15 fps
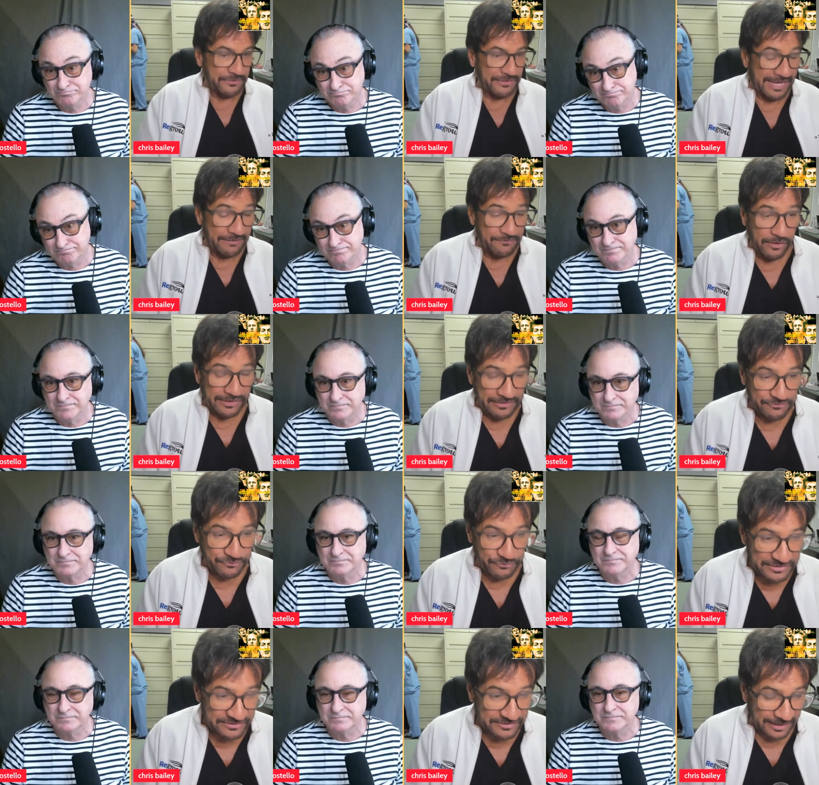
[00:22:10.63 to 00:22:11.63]
Speaker 1: to have all that
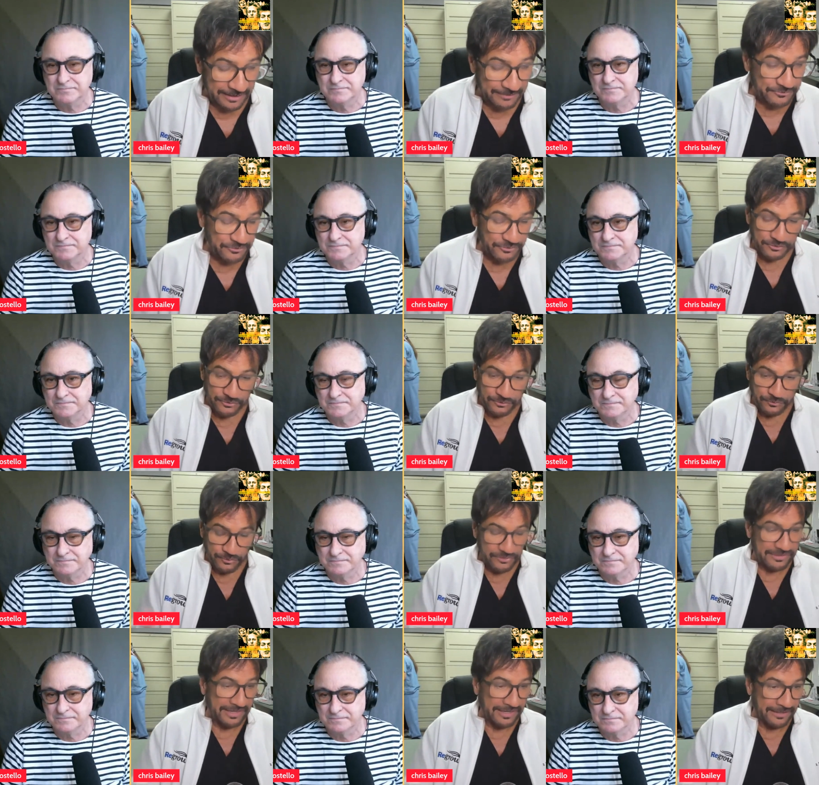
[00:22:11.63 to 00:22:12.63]
free time to
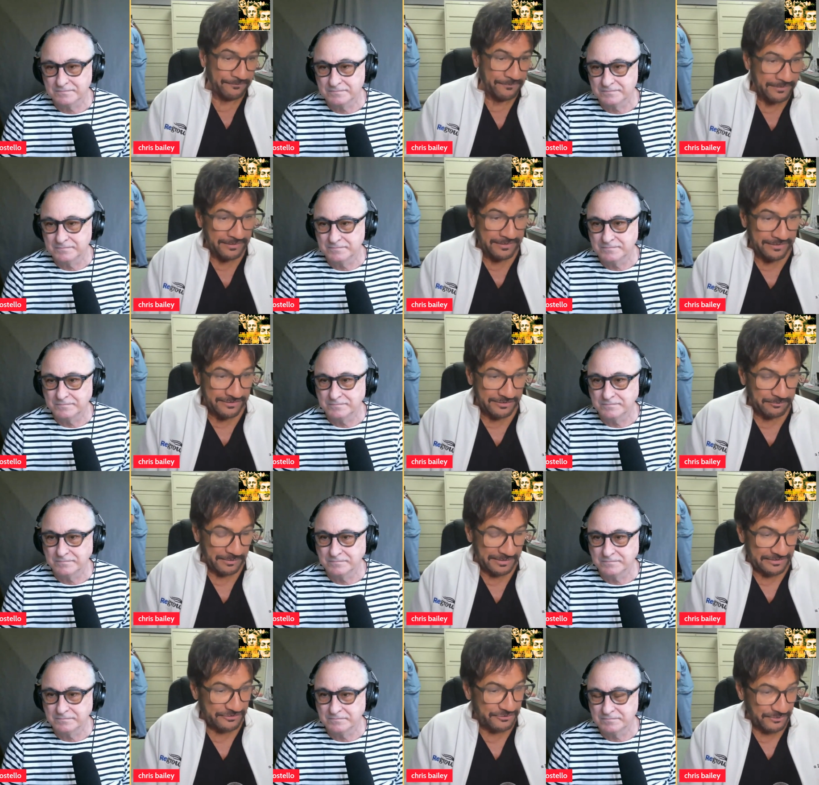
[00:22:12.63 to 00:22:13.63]
work out, the
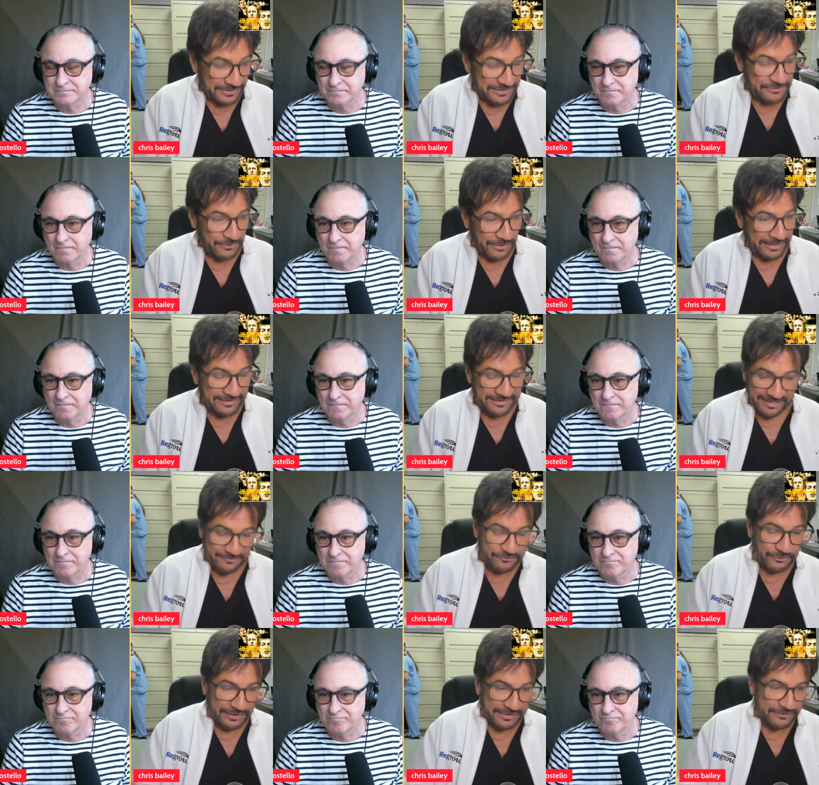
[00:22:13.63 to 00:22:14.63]
money to eat right, and have
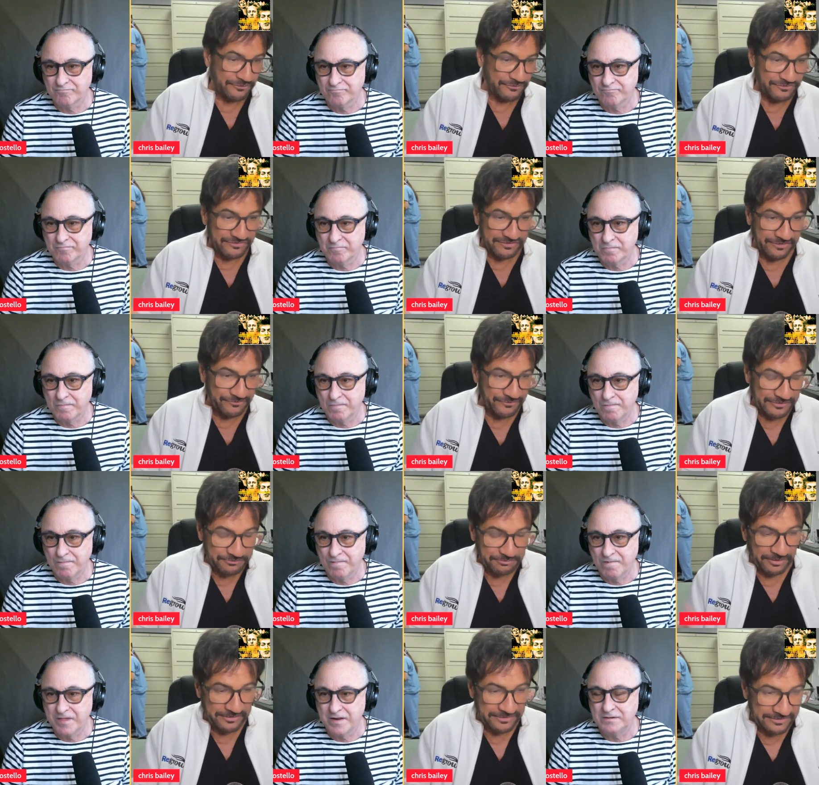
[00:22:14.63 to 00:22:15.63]
trainers and stuff as
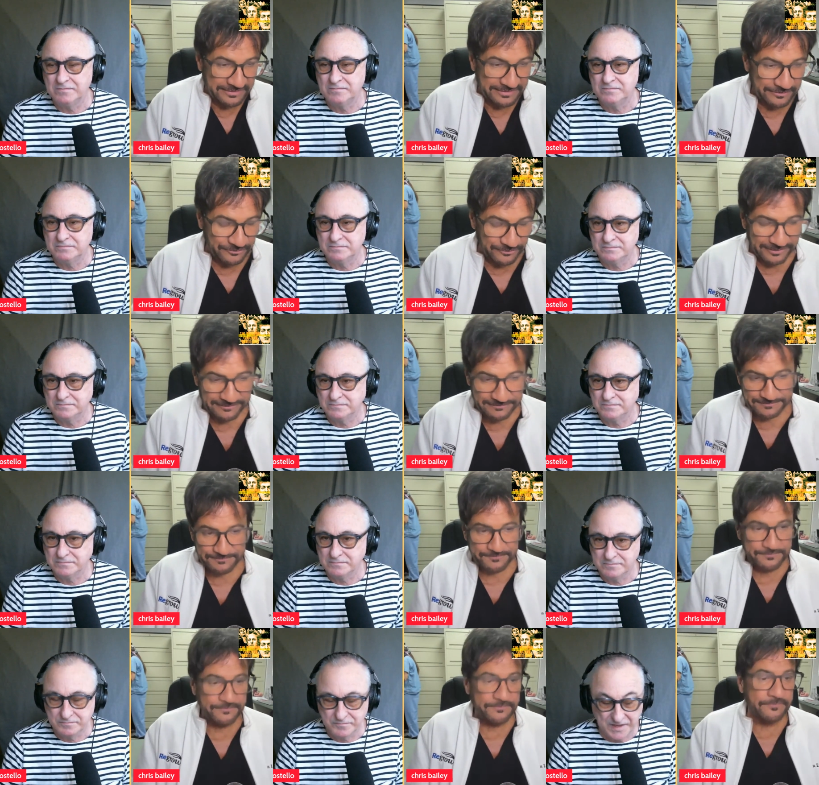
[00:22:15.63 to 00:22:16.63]
part of the deal, right?
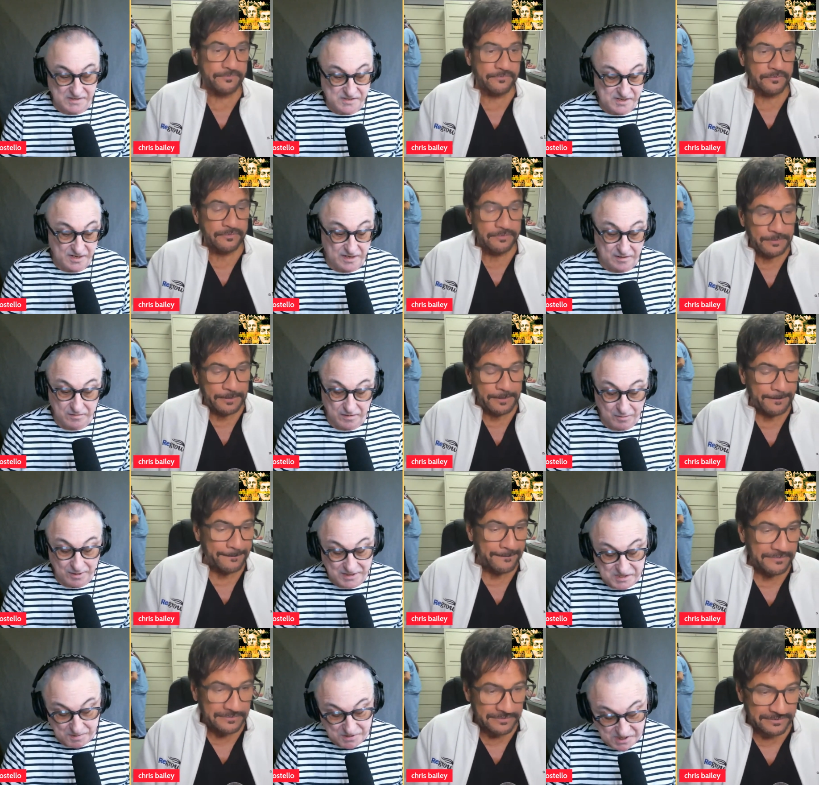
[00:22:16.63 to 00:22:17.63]
Speaker 2: That's it. Oh,
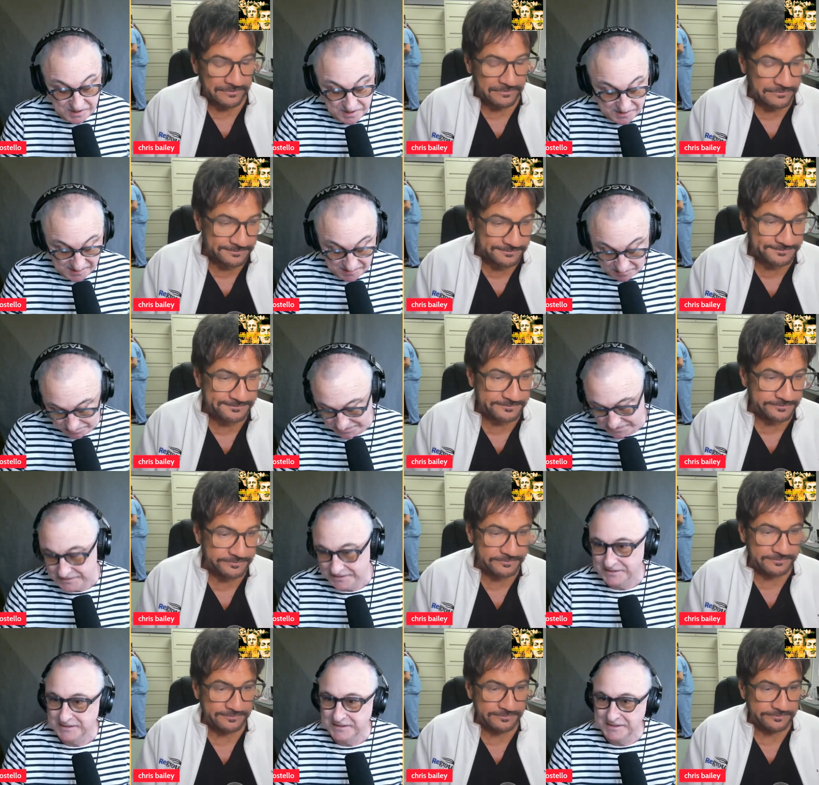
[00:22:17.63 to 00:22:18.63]
I suppose that does help.
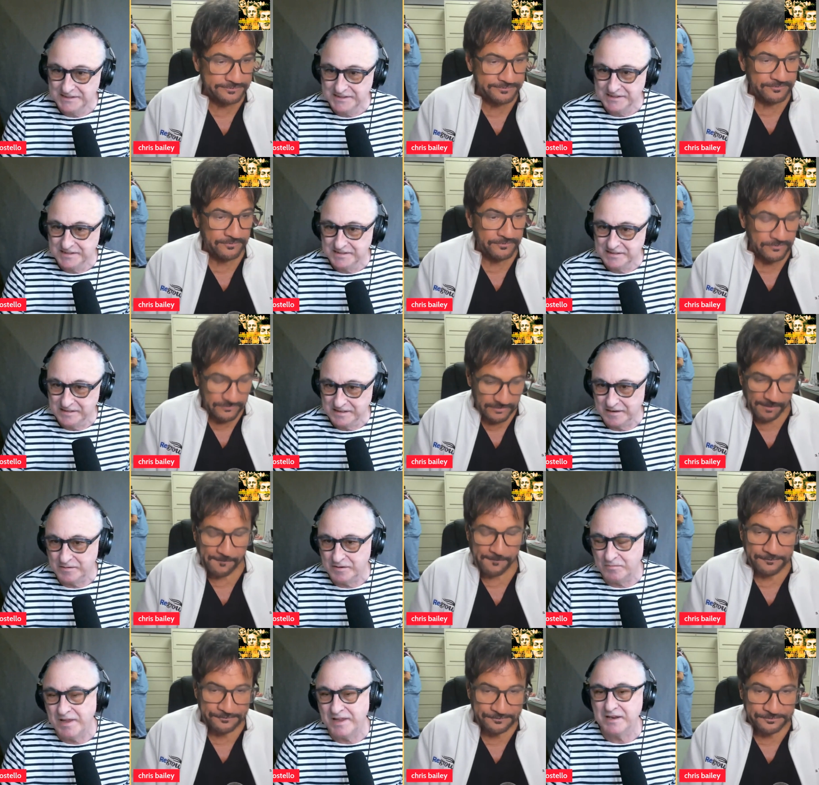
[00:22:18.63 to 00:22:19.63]
Yeah.
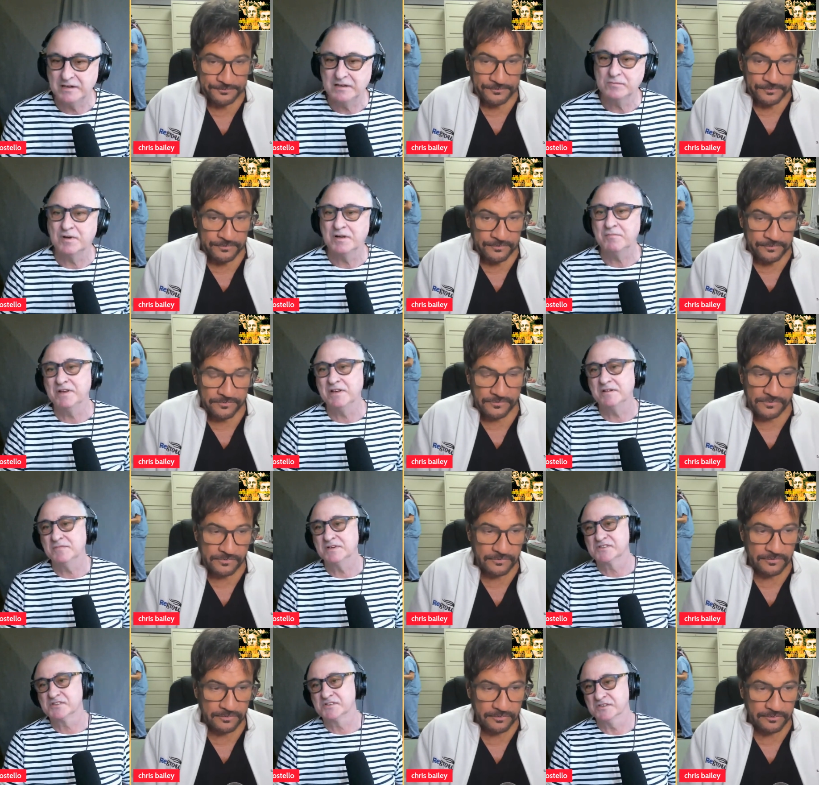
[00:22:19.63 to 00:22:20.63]
I, I mean, I, I, mean, it
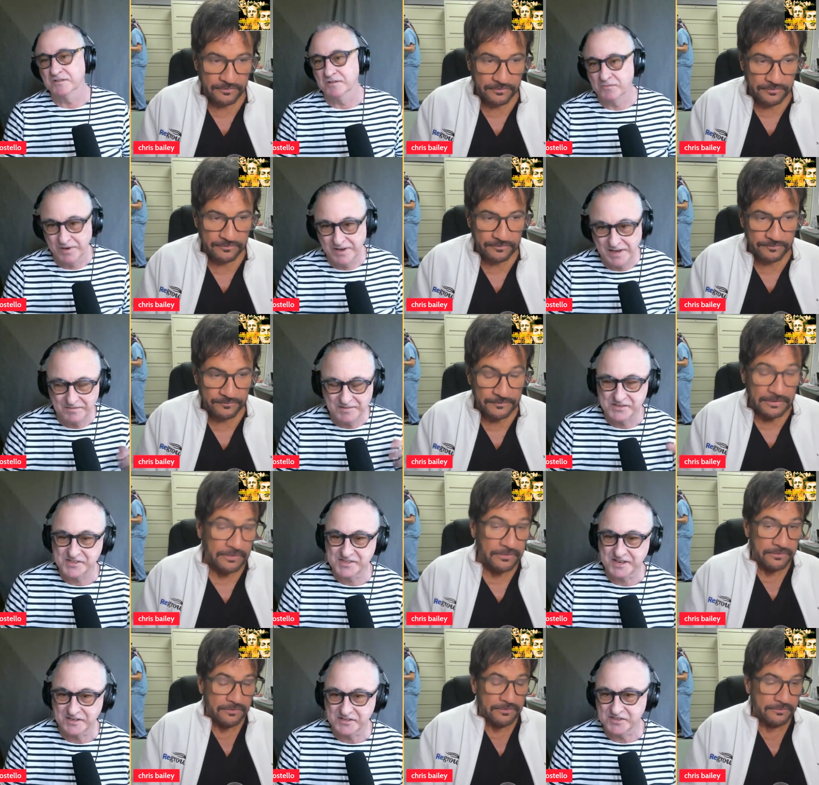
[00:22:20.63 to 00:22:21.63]
must do. And we have
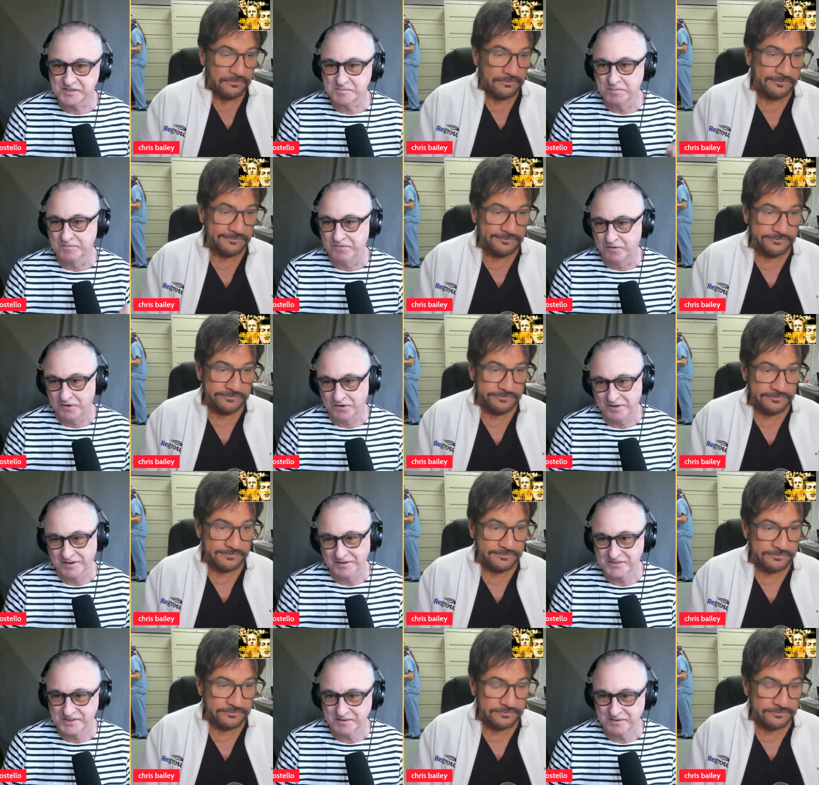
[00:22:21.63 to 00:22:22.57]
discussed this before. And I was